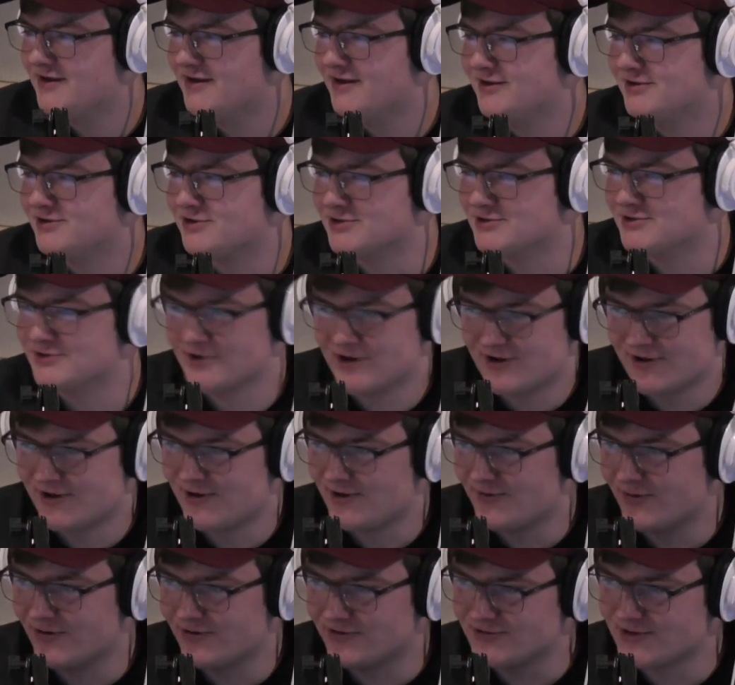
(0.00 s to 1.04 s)
just talking
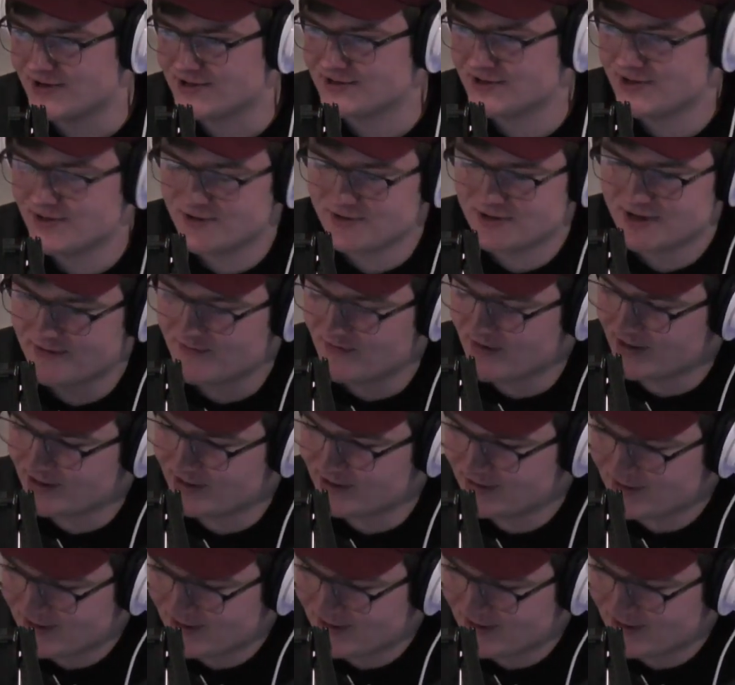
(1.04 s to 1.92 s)
about dress code. And then